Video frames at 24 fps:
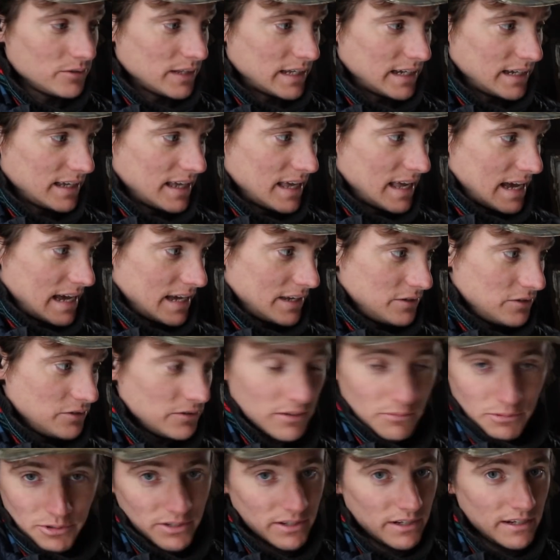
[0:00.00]
like I knew
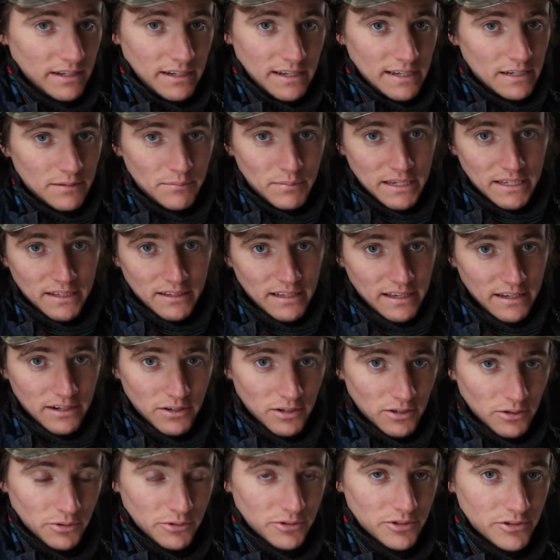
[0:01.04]
there was going to need to be a lot of
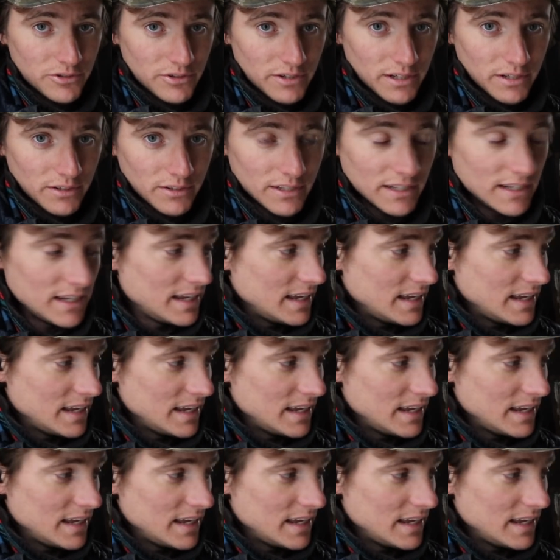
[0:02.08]
holes drilled,